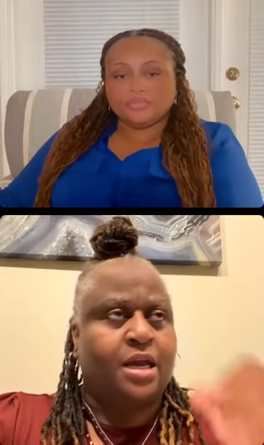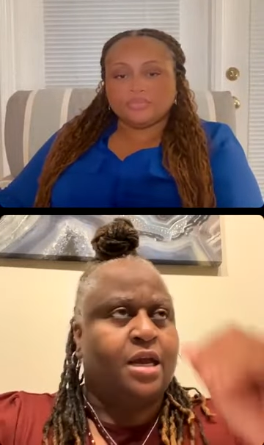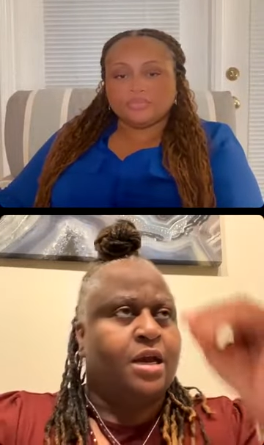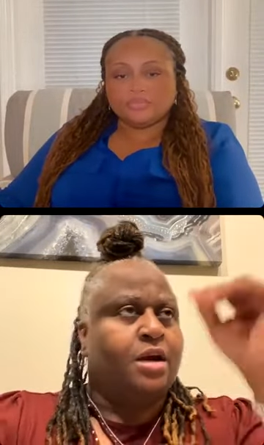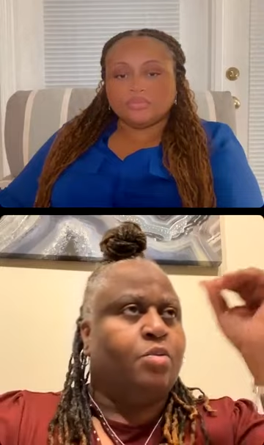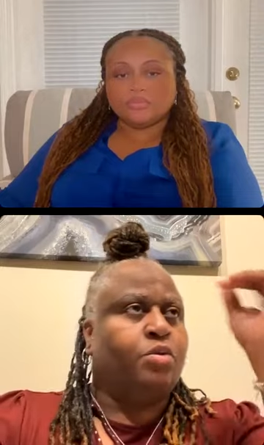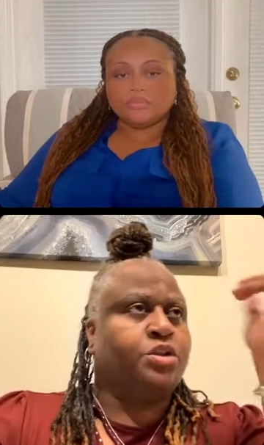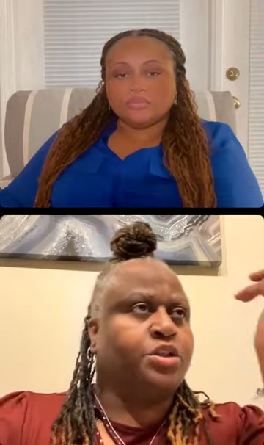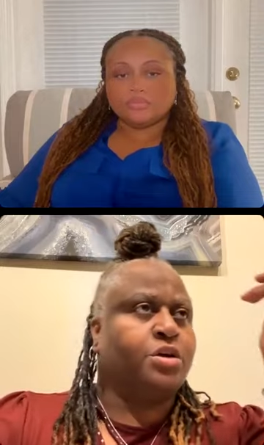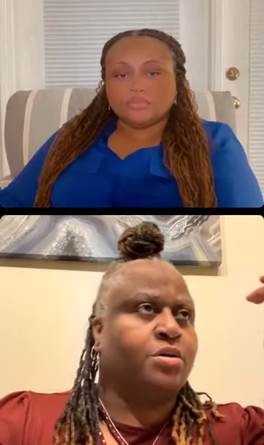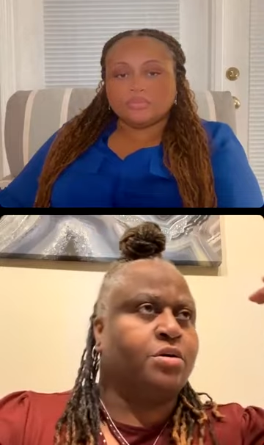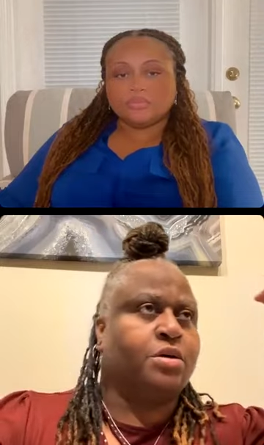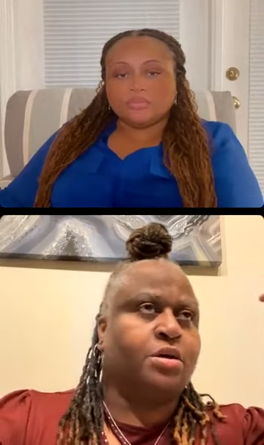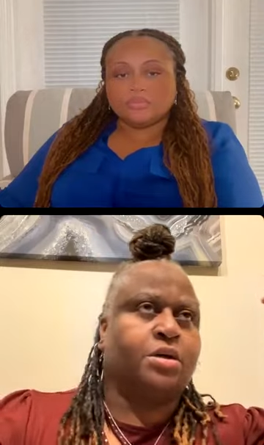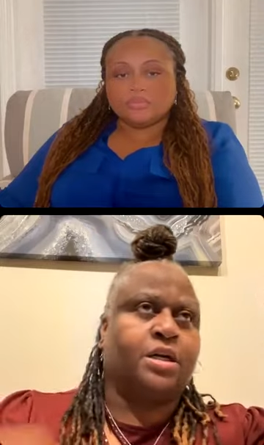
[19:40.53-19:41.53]
Speaker 1: what you gonna
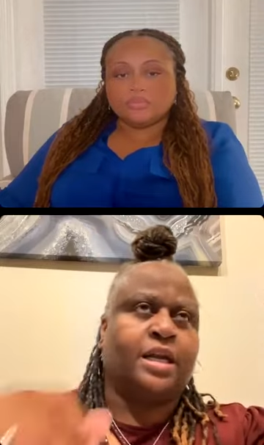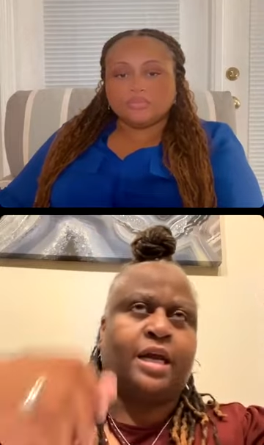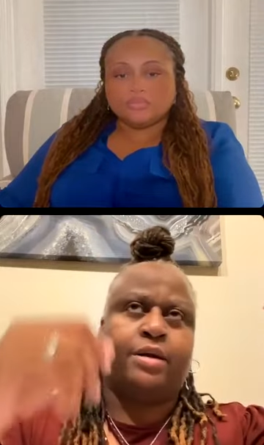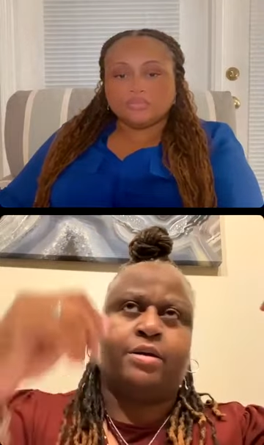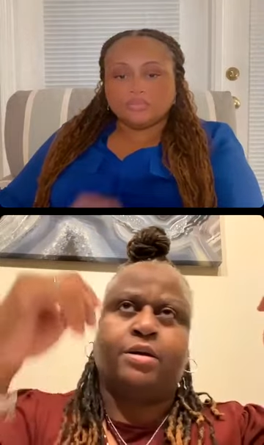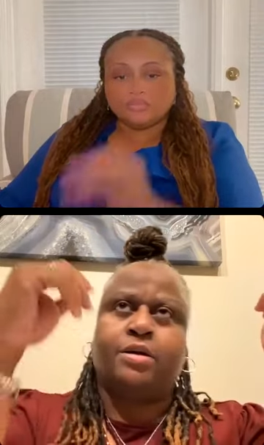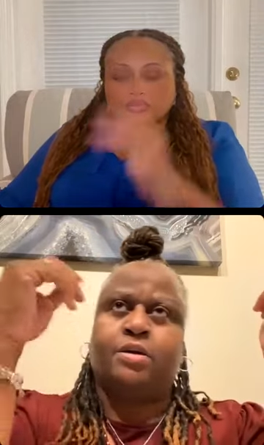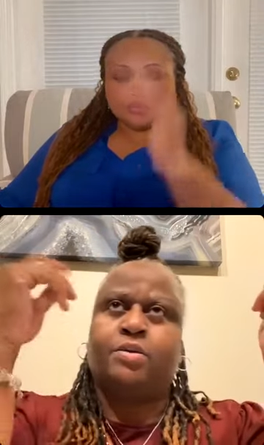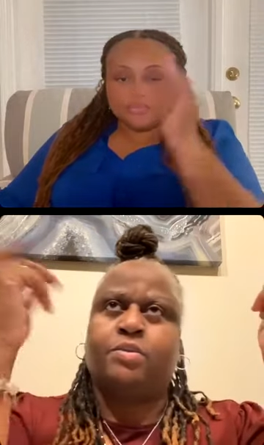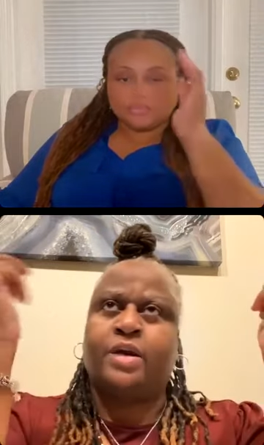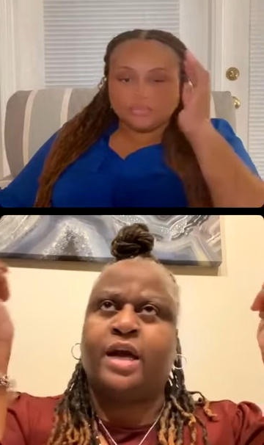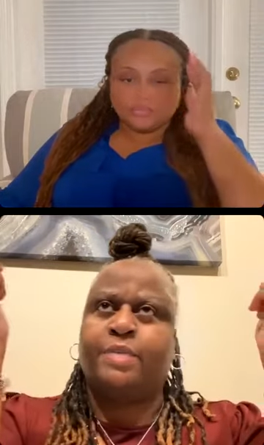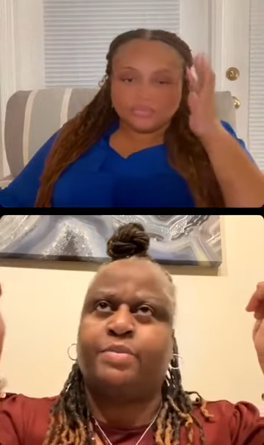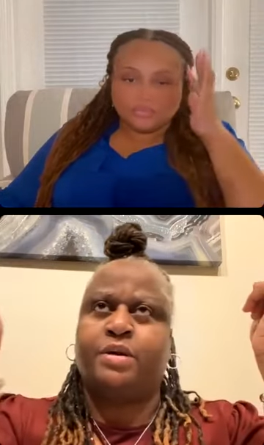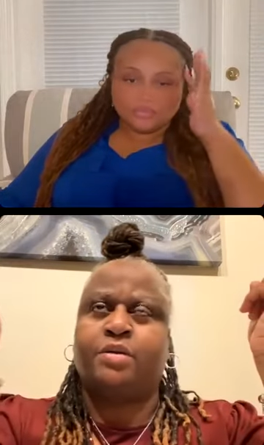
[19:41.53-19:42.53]
cook today? What
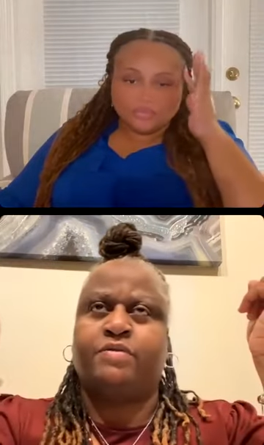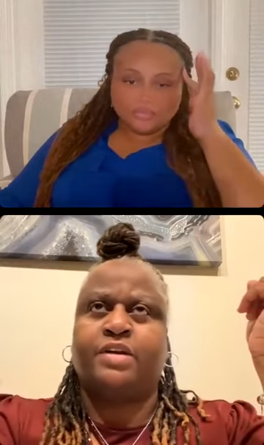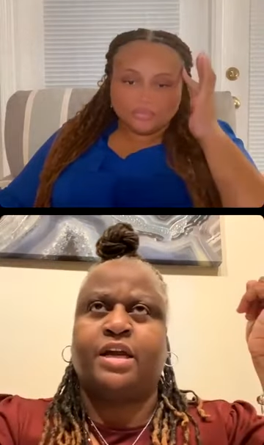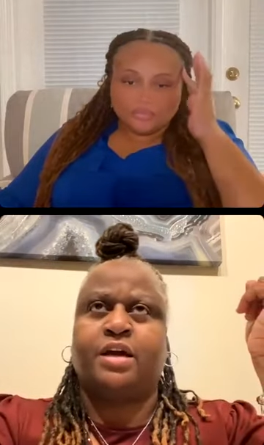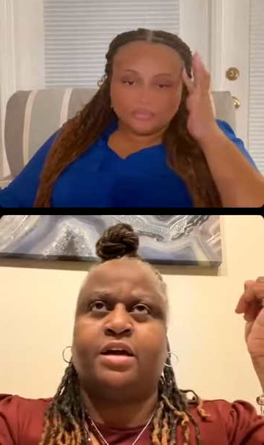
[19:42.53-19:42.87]
happened over there?